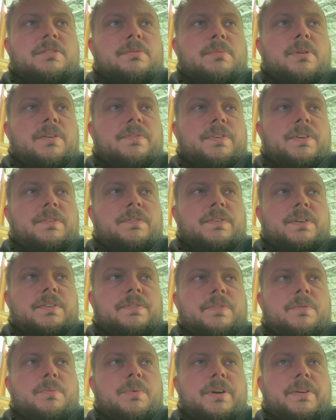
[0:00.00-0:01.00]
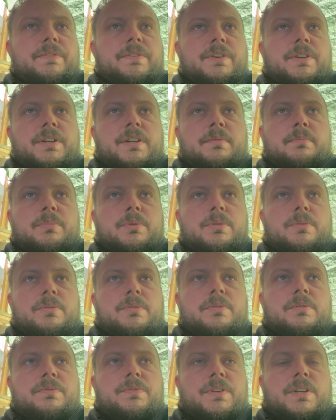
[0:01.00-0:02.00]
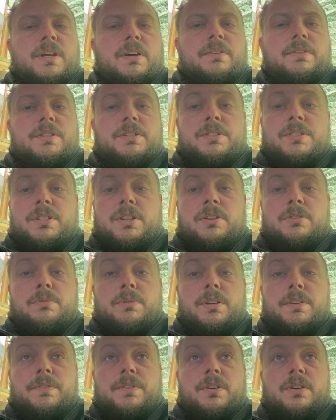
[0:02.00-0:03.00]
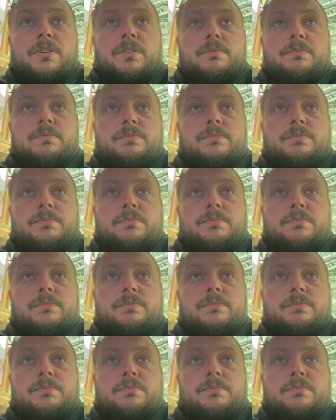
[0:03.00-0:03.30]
we might think of a different way of doing it, but for now, this is the only way I've got.